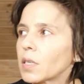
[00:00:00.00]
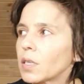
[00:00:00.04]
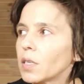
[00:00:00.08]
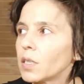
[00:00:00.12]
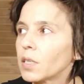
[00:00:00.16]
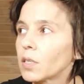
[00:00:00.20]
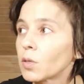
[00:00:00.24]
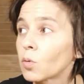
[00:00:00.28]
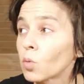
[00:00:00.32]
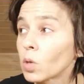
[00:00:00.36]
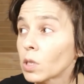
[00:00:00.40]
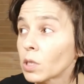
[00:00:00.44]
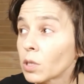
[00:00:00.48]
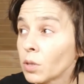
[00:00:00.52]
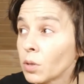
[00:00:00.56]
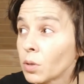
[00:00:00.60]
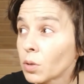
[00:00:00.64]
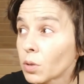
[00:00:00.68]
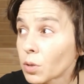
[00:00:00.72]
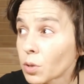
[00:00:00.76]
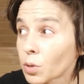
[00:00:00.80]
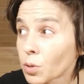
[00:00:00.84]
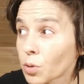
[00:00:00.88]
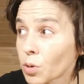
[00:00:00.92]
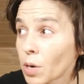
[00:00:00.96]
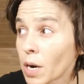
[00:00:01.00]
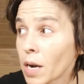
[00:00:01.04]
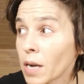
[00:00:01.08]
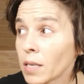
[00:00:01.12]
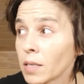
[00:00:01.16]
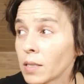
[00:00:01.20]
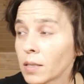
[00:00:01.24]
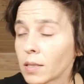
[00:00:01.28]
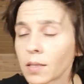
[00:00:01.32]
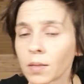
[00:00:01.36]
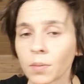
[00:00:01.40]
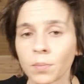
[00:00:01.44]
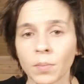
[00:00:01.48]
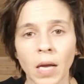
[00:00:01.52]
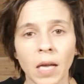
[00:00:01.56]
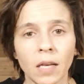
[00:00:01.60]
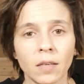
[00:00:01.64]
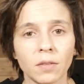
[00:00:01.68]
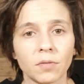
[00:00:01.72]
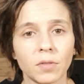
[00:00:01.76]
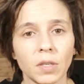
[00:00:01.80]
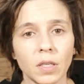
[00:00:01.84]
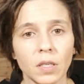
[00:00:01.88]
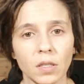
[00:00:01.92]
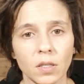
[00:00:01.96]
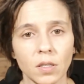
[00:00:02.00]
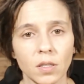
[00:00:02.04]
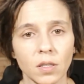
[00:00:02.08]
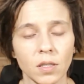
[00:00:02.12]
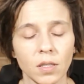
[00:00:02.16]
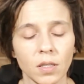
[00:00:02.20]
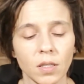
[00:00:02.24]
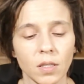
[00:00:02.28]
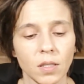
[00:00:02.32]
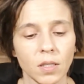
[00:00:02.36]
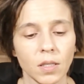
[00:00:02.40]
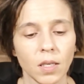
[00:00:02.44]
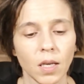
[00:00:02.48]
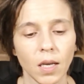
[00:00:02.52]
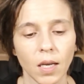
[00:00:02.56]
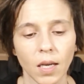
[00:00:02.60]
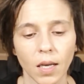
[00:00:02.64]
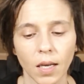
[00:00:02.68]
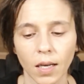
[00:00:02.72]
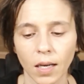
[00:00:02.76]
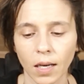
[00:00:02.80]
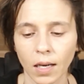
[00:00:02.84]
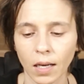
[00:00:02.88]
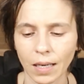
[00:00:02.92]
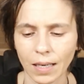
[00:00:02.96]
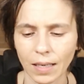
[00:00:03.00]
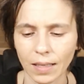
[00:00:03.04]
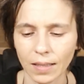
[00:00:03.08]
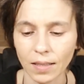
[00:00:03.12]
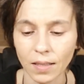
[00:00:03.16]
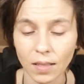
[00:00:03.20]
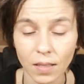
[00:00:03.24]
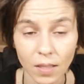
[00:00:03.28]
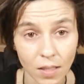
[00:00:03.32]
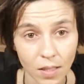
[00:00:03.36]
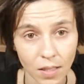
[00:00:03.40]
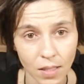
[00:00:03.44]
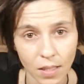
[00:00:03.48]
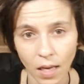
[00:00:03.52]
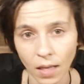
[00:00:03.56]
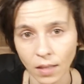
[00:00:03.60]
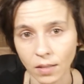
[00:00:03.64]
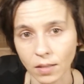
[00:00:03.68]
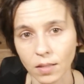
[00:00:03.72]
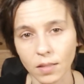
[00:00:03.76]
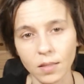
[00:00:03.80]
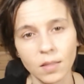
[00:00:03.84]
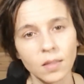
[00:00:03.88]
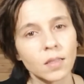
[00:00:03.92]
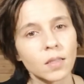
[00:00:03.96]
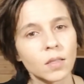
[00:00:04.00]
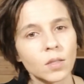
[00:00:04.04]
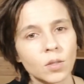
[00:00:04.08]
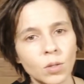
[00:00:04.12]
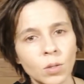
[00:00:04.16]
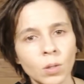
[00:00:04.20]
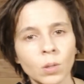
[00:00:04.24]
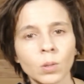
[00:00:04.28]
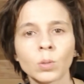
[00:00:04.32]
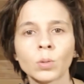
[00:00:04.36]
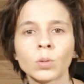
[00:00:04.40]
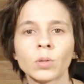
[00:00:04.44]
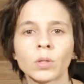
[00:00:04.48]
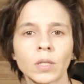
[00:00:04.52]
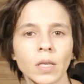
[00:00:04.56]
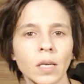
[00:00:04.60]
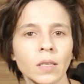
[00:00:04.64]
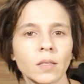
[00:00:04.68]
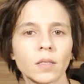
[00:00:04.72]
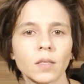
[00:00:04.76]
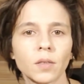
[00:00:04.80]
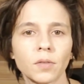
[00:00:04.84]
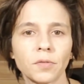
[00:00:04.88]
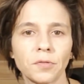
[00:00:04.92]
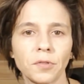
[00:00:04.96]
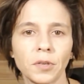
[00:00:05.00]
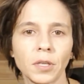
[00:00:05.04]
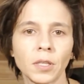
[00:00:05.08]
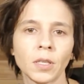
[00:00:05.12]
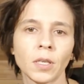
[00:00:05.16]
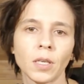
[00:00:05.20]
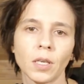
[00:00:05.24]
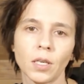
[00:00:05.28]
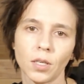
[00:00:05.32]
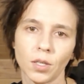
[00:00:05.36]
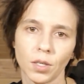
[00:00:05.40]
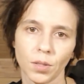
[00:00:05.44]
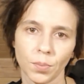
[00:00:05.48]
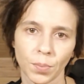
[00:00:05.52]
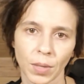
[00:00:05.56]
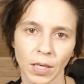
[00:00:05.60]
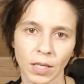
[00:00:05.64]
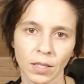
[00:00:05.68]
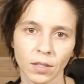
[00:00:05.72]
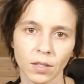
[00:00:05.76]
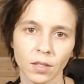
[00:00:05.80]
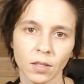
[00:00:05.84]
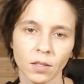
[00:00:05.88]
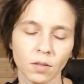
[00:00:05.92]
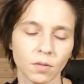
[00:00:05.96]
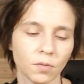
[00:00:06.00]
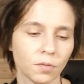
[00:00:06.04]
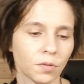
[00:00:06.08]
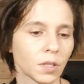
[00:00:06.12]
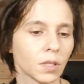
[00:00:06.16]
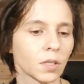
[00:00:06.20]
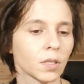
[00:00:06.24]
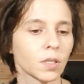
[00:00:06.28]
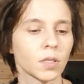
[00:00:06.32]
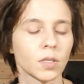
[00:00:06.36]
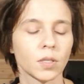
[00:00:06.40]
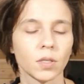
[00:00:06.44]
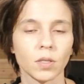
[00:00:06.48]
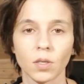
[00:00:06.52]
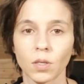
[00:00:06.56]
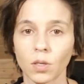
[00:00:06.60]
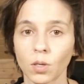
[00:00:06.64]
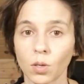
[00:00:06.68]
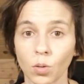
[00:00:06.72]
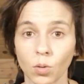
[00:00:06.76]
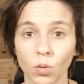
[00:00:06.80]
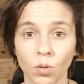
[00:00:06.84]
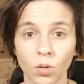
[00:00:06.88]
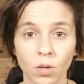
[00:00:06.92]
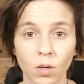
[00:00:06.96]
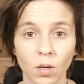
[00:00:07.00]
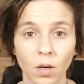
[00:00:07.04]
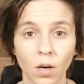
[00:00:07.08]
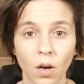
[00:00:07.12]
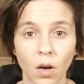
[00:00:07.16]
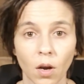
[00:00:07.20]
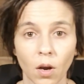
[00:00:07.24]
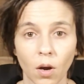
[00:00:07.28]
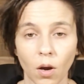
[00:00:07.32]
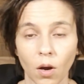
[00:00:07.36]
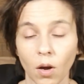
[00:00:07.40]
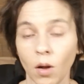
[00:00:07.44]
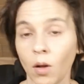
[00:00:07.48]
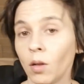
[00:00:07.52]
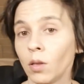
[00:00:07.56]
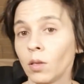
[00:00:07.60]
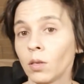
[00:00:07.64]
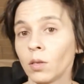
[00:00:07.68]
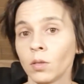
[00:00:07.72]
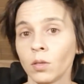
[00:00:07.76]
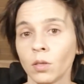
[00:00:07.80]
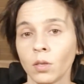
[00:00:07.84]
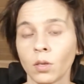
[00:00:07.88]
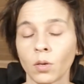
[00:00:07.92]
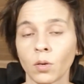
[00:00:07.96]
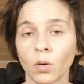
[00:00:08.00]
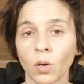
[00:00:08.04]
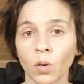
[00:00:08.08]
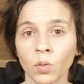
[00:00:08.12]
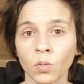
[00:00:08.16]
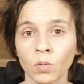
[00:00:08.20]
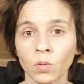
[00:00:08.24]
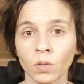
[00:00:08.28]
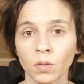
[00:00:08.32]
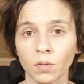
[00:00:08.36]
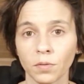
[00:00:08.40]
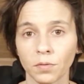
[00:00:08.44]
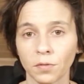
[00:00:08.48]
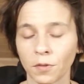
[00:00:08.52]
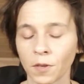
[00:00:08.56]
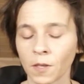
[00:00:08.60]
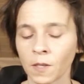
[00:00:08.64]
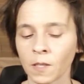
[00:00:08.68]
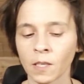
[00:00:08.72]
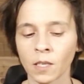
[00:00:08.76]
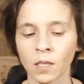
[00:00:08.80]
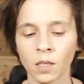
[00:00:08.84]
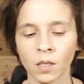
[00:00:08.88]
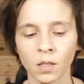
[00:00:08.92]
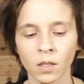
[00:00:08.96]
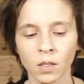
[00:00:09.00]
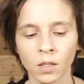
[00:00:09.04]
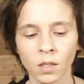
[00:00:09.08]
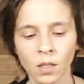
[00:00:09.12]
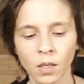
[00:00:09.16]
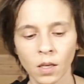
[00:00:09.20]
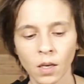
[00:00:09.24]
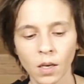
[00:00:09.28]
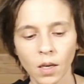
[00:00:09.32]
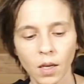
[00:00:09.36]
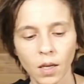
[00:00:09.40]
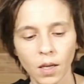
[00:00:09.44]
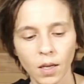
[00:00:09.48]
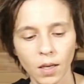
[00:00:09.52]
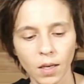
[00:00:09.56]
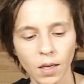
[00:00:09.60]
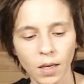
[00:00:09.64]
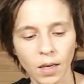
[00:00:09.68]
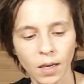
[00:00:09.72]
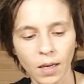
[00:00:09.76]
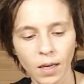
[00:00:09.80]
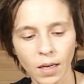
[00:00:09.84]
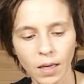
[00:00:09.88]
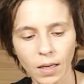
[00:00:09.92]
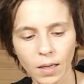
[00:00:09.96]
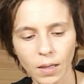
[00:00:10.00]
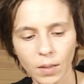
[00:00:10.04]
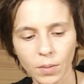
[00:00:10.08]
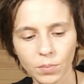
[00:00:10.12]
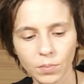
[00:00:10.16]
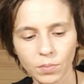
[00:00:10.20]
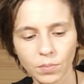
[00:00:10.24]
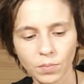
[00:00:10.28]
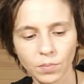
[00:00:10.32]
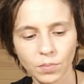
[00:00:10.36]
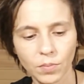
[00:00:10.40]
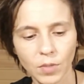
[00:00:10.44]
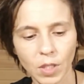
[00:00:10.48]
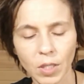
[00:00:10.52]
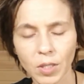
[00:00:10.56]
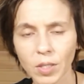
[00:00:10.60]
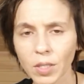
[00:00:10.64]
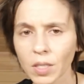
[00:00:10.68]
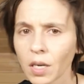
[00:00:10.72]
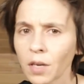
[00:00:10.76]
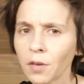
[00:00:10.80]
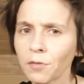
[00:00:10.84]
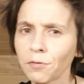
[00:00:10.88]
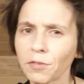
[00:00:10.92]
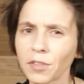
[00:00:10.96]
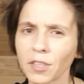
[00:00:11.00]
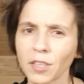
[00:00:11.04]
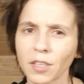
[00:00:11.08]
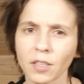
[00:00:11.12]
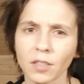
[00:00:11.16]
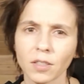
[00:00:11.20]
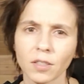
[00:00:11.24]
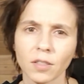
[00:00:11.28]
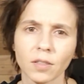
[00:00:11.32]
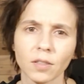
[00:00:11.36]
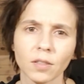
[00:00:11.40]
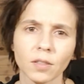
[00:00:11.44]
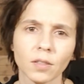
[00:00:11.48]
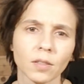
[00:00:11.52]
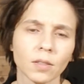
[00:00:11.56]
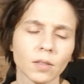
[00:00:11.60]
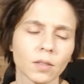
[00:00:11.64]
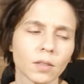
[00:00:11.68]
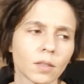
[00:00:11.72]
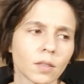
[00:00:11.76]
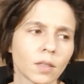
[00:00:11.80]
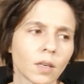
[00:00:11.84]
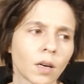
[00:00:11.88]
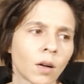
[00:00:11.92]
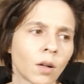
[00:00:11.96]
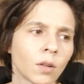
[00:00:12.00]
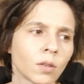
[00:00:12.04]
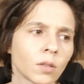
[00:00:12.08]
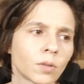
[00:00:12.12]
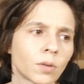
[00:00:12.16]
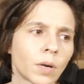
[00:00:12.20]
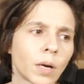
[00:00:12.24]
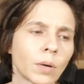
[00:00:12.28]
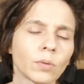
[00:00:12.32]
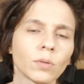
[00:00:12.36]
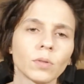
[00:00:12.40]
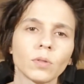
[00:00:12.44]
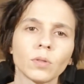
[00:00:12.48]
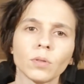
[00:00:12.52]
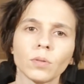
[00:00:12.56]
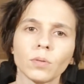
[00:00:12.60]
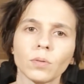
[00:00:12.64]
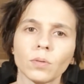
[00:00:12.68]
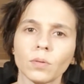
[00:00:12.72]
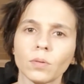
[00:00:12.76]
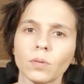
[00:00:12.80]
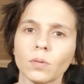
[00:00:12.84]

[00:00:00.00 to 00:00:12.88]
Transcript: here, what you're trying to manifest is this sense, this true sense of feeling independent, feeling secure, all on your own, feeling good. There's conflict all around you.